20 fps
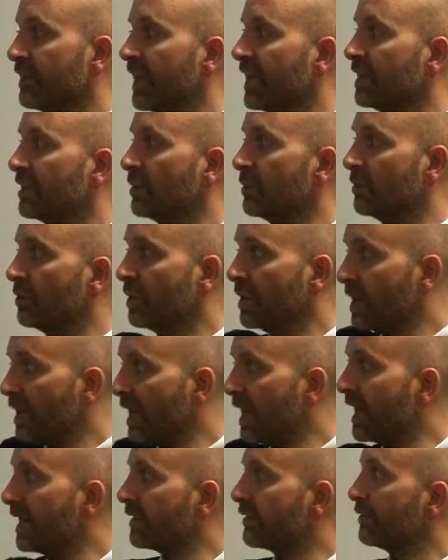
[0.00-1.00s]
value
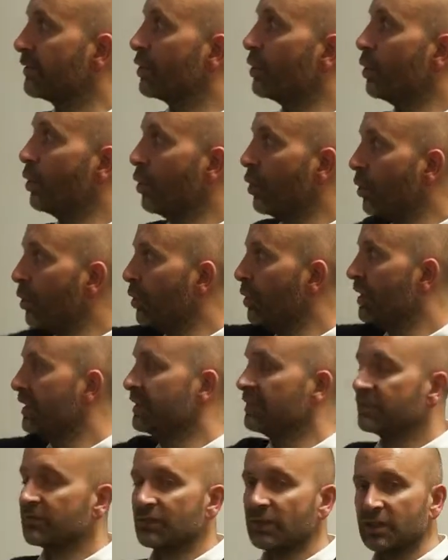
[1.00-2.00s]
out of all
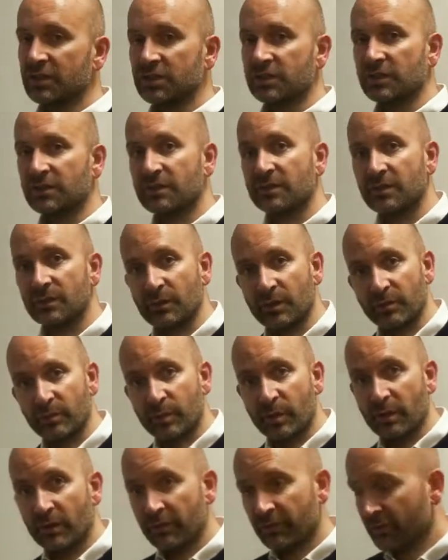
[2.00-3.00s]
these structures that we've
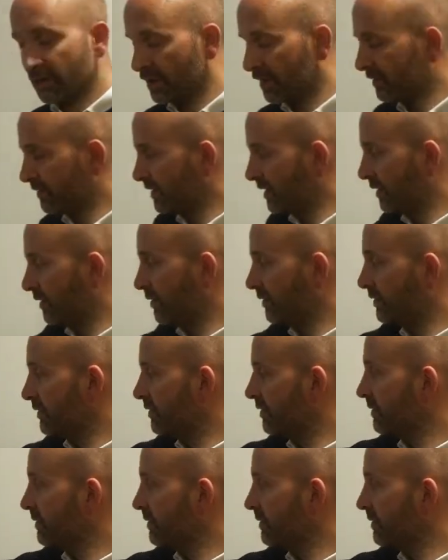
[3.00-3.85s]
built for ourselves.